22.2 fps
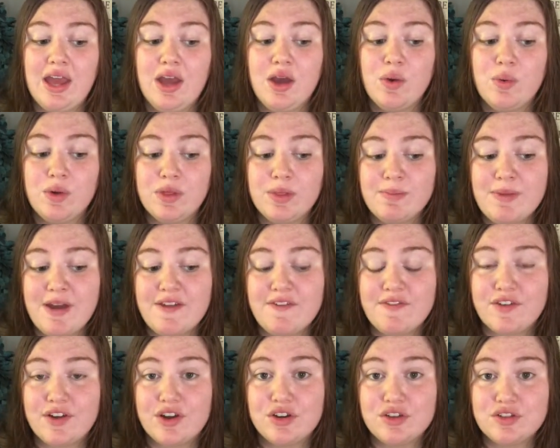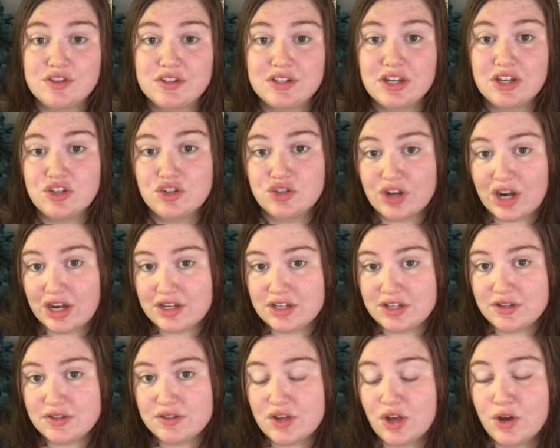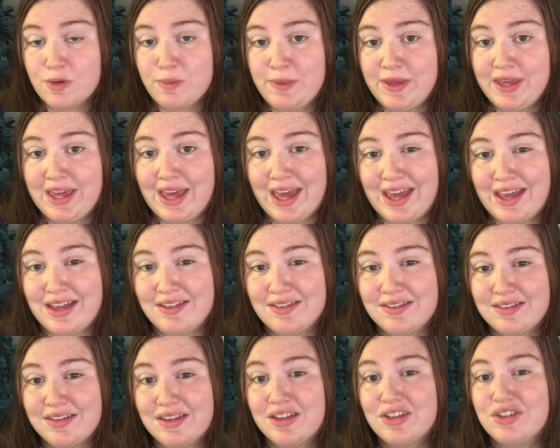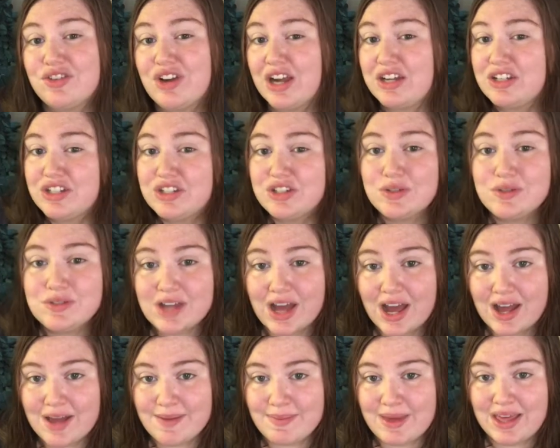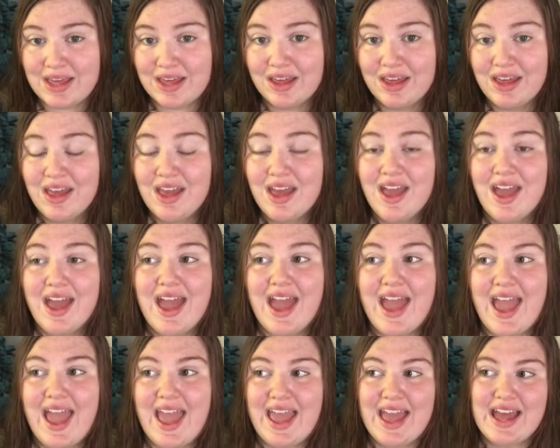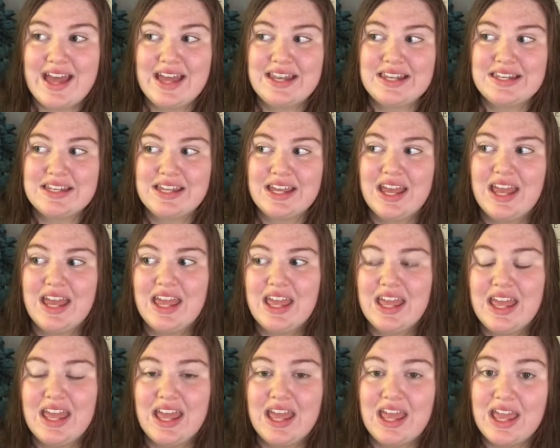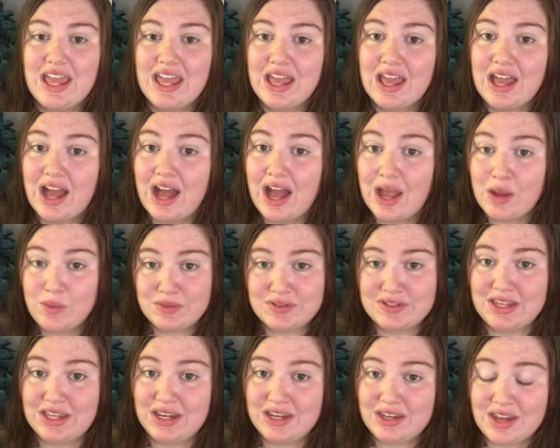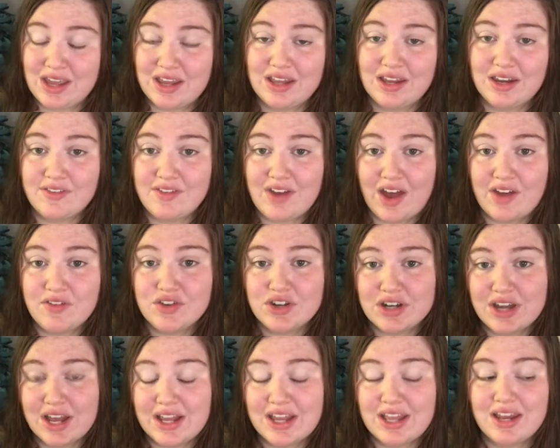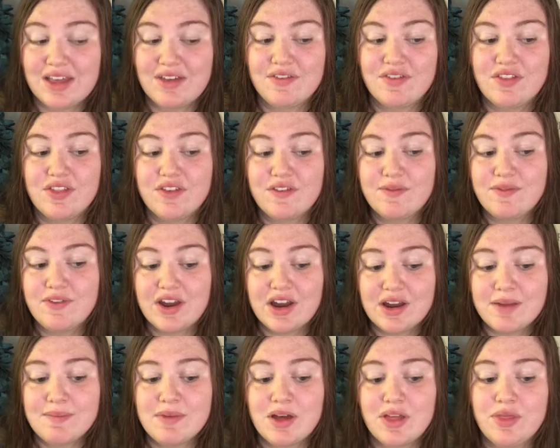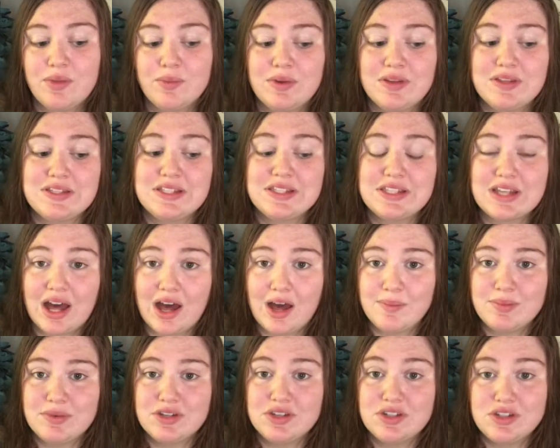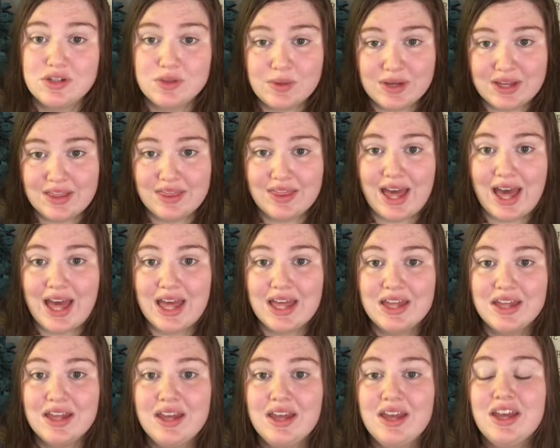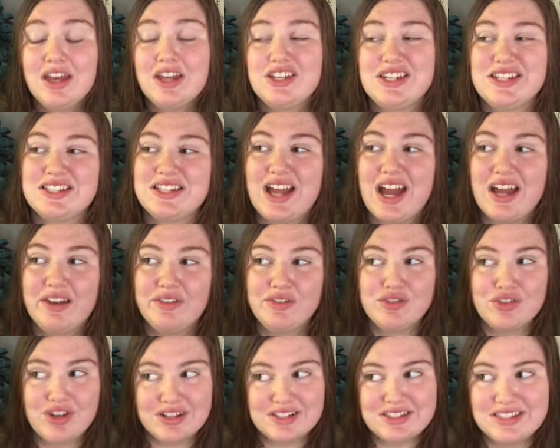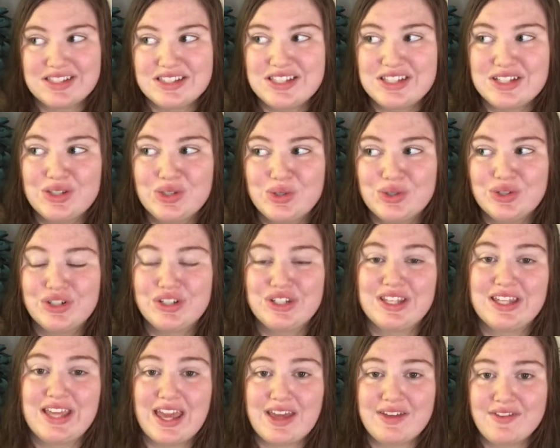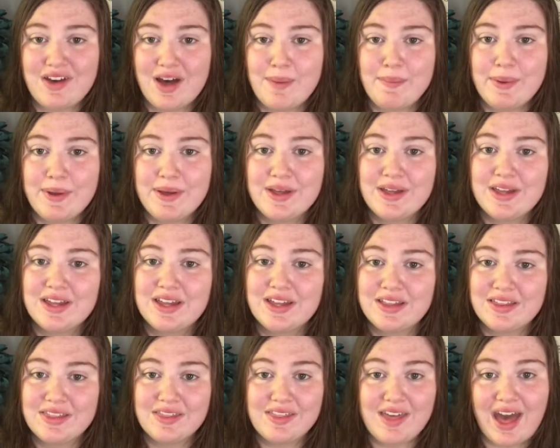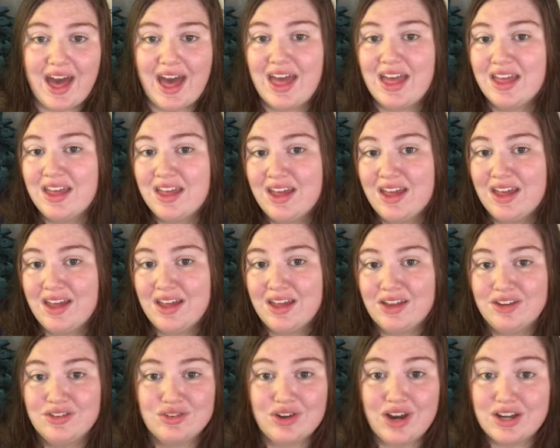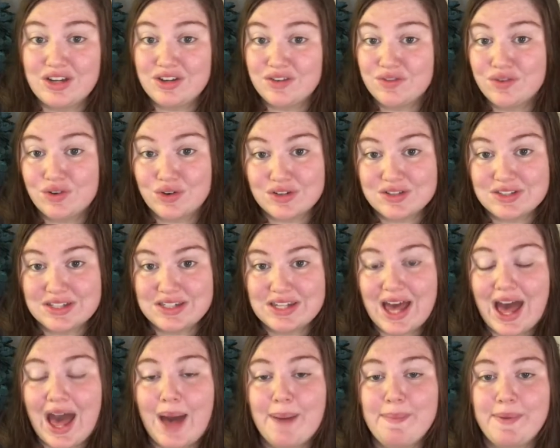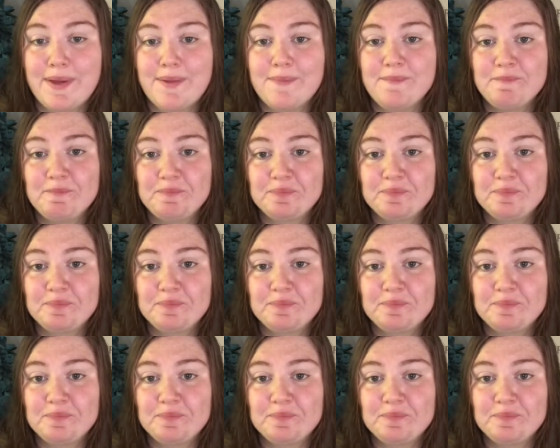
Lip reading: with my first, tried to use OPKs, tried to do timing, and I was getting negative after negative. The very month we stopped doing that, just kind of trusted the Lord and gave up that trying to force it to happen,